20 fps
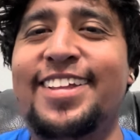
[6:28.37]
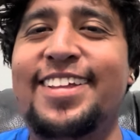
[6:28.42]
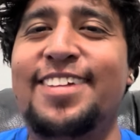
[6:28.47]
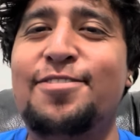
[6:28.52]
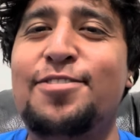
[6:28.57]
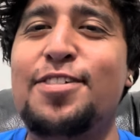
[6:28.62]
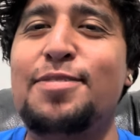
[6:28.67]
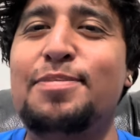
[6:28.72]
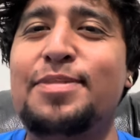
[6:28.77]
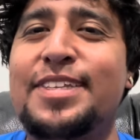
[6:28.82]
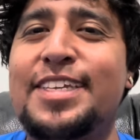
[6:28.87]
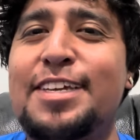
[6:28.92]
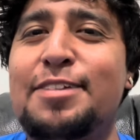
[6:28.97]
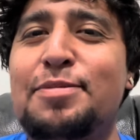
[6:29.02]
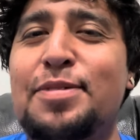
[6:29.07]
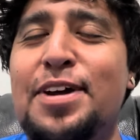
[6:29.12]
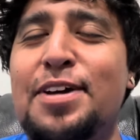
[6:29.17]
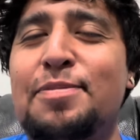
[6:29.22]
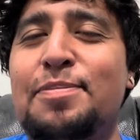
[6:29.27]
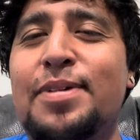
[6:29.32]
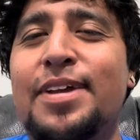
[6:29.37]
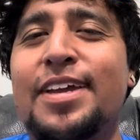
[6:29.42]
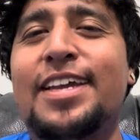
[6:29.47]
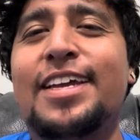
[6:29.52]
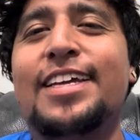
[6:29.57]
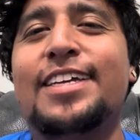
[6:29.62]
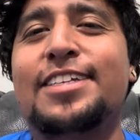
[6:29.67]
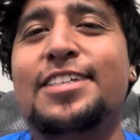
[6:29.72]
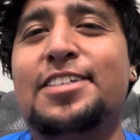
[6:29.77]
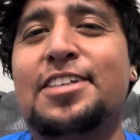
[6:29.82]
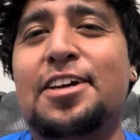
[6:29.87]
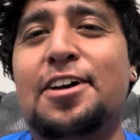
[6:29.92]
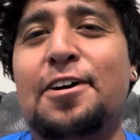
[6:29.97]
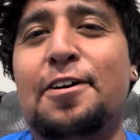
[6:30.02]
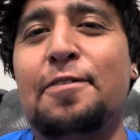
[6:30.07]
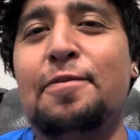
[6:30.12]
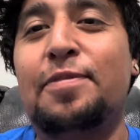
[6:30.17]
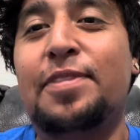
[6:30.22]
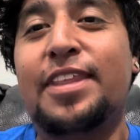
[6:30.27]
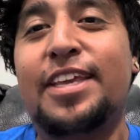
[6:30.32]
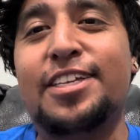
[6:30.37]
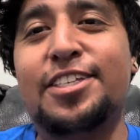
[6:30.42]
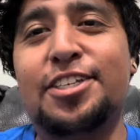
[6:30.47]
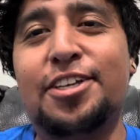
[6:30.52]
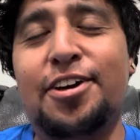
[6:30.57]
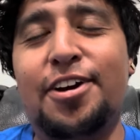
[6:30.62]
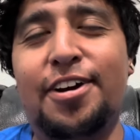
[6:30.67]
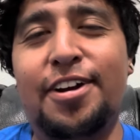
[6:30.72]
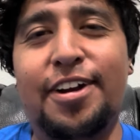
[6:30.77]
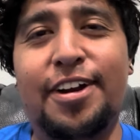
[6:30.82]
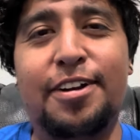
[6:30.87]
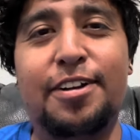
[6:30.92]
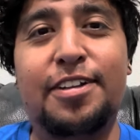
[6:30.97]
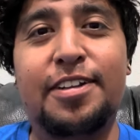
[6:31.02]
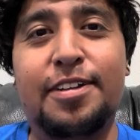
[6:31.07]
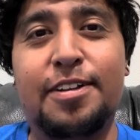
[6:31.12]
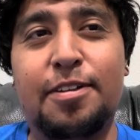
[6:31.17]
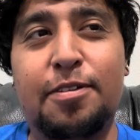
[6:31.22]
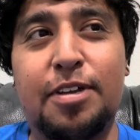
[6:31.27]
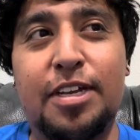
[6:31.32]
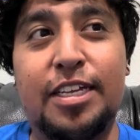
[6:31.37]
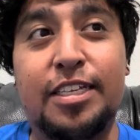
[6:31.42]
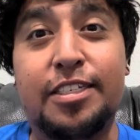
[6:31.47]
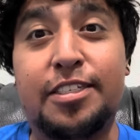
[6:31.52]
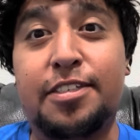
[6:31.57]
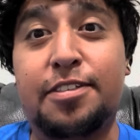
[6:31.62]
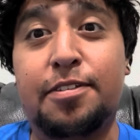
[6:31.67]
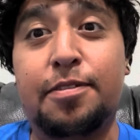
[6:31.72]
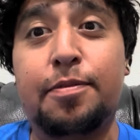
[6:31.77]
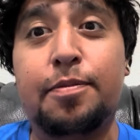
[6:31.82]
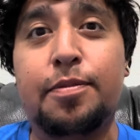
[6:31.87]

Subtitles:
from Team Up. So this card is